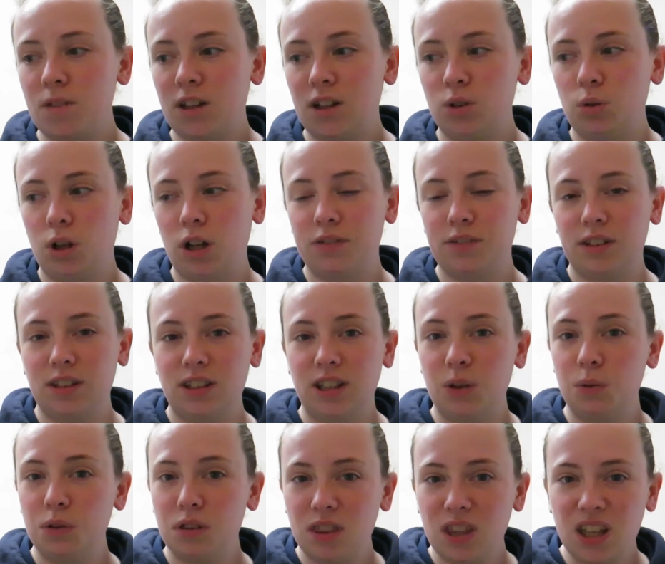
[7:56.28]
so I'll have to see
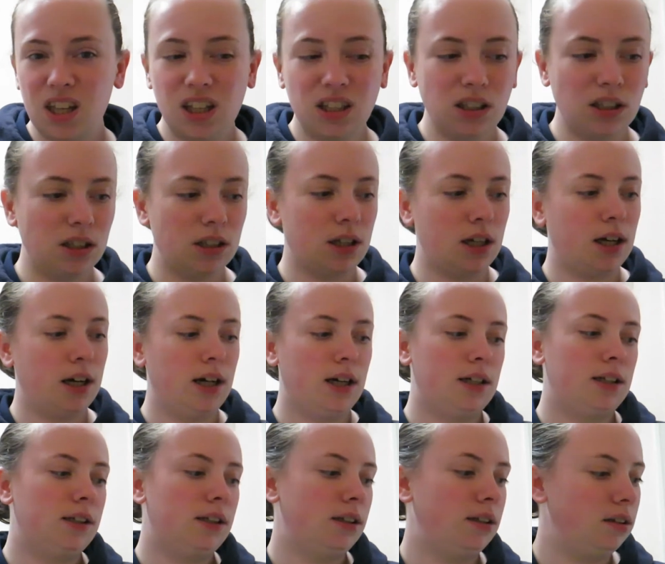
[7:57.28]
with these,
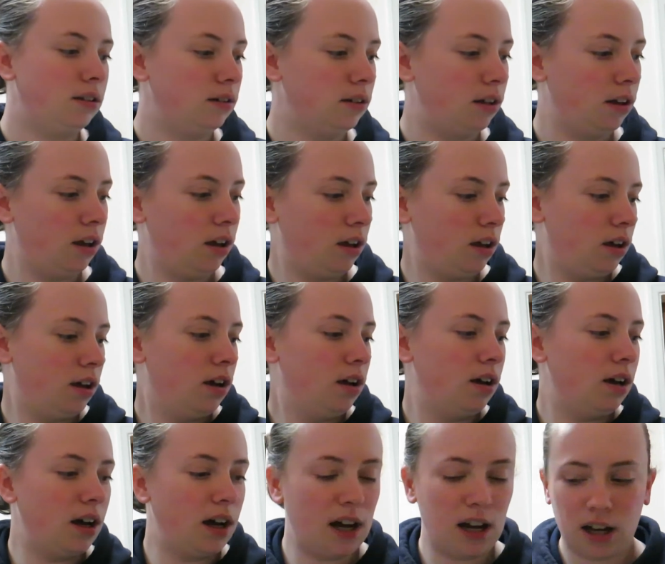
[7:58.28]
and
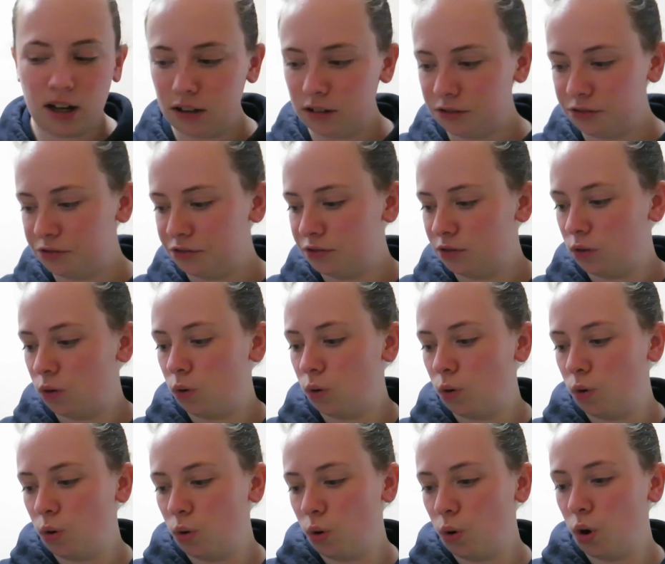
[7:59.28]
have
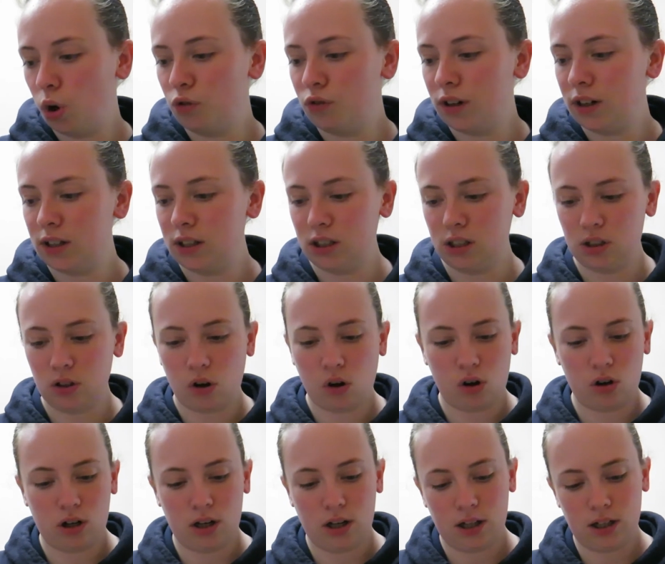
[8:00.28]
already
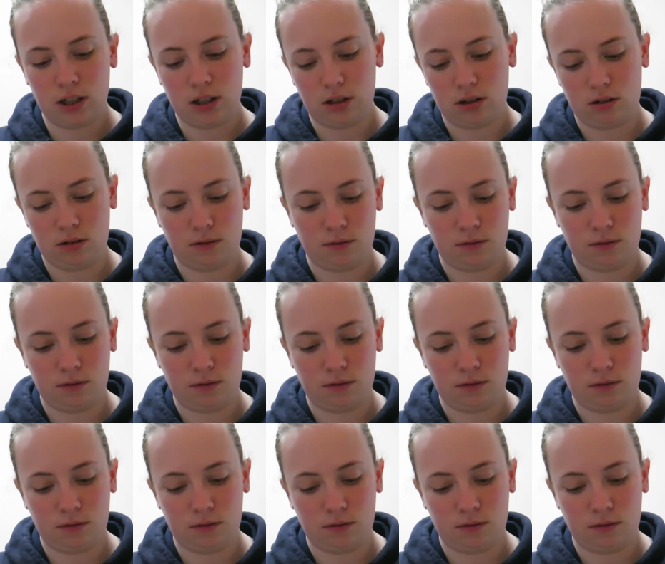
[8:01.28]
started